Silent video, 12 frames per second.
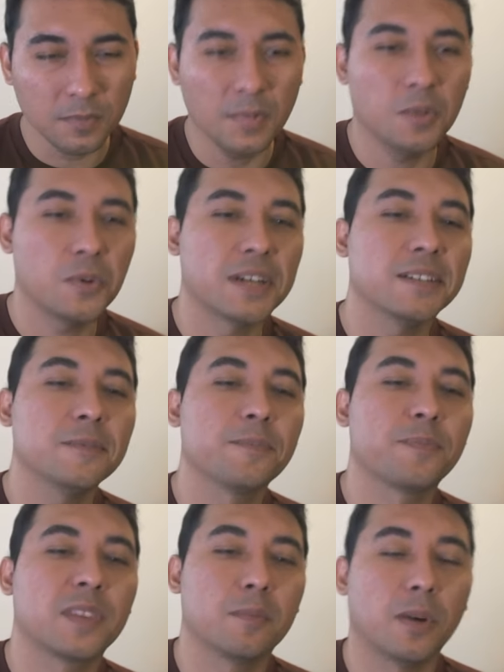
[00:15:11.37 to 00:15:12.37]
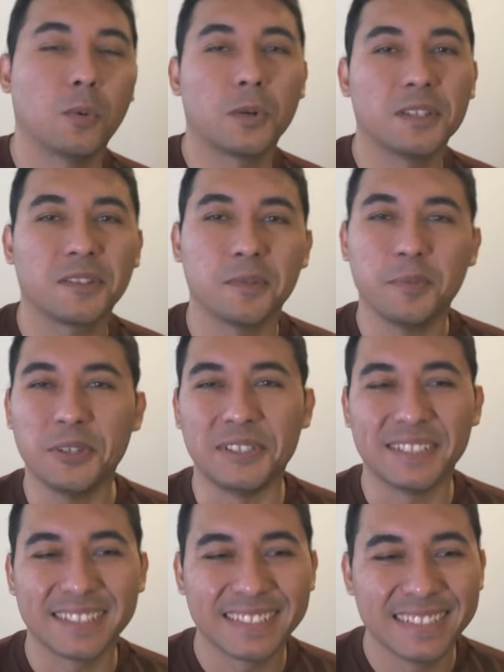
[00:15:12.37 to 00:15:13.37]
right? But we're not
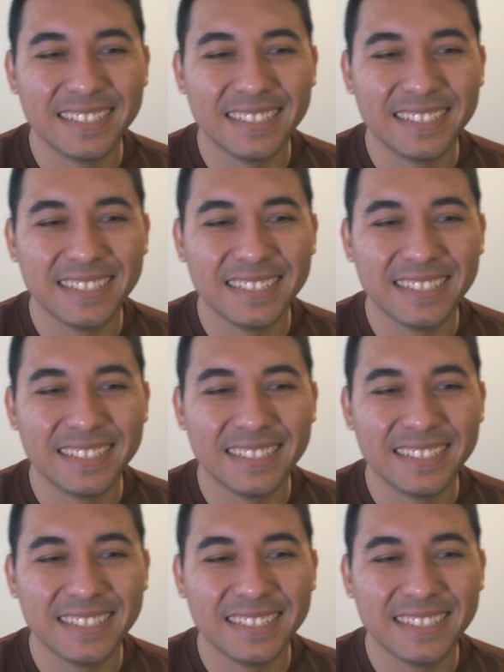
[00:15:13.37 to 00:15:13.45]
computers.